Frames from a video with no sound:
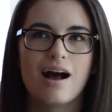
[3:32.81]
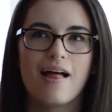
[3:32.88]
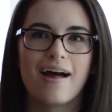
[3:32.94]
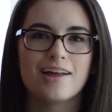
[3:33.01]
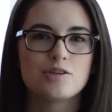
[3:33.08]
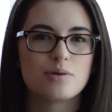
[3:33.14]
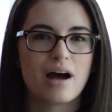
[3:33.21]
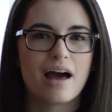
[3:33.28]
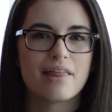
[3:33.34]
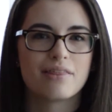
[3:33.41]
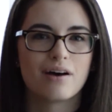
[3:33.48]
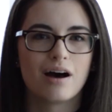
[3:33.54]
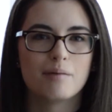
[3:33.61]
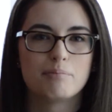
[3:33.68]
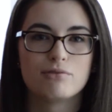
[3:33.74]
That's what I
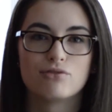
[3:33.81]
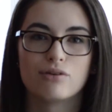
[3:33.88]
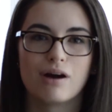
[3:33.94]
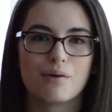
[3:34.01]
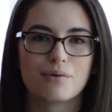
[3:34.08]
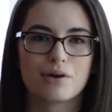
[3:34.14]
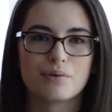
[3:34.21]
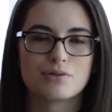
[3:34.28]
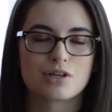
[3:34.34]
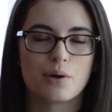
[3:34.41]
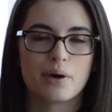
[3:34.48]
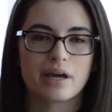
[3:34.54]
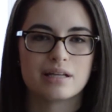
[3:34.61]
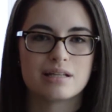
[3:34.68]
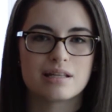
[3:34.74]
thought before I was
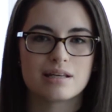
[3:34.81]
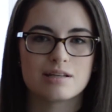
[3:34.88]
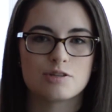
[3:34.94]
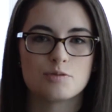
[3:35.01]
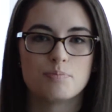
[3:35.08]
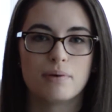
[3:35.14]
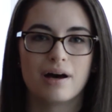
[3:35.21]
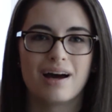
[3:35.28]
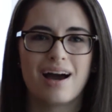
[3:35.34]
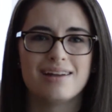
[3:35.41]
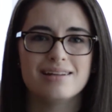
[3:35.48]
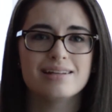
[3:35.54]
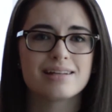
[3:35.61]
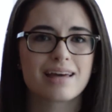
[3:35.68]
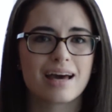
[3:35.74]
going into this, but I
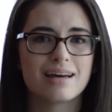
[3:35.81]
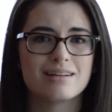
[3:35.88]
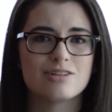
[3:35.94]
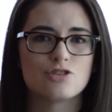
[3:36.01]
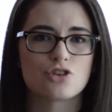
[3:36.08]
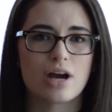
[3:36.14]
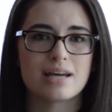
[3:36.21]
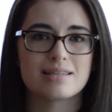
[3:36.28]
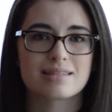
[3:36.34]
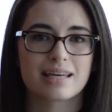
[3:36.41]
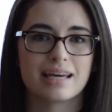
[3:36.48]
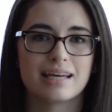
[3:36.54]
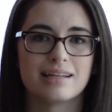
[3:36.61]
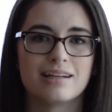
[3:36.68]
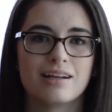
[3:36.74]
did get dry
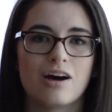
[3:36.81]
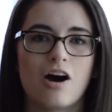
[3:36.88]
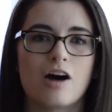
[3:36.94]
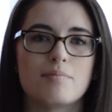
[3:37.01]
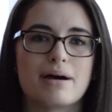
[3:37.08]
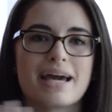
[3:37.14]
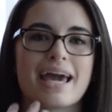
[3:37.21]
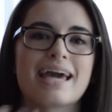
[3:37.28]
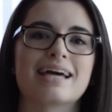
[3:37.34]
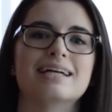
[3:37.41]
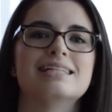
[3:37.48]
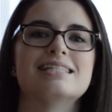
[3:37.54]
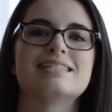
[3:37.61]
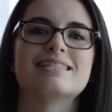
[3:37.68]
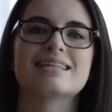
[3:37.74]
skin on my
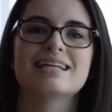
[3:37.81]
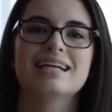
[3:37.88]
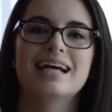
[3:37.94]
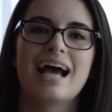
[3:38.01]
hands